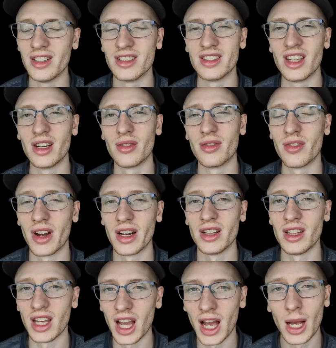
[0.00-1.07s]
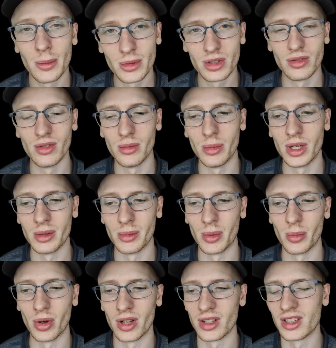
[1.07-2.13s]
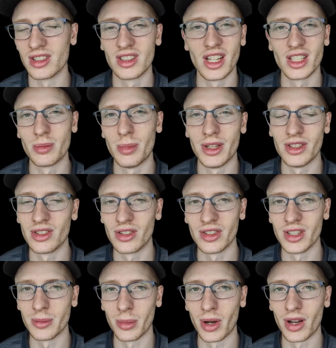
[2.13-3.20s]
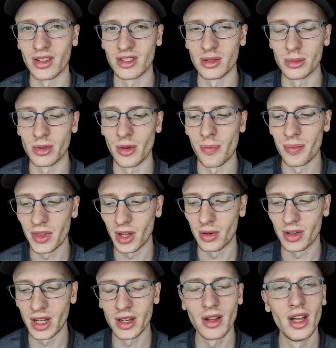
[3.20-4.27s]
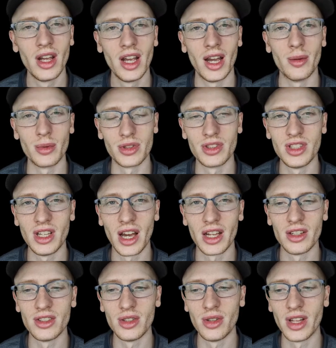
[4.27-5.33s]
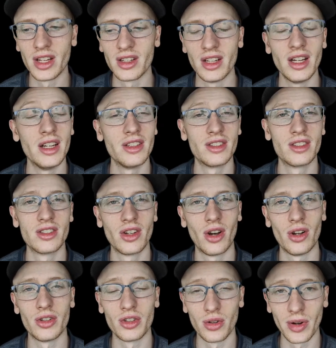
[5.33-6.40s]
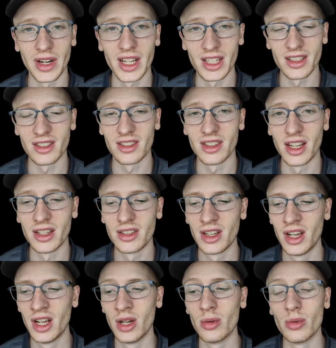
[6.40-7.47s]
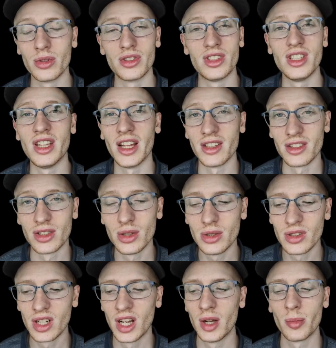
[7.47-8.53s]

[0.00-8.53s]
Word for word: instead of finding the absolute minimum one, because that's basically impossible. Okay, and we'll see how to do that. It's called gradient descent. We'll see that soon,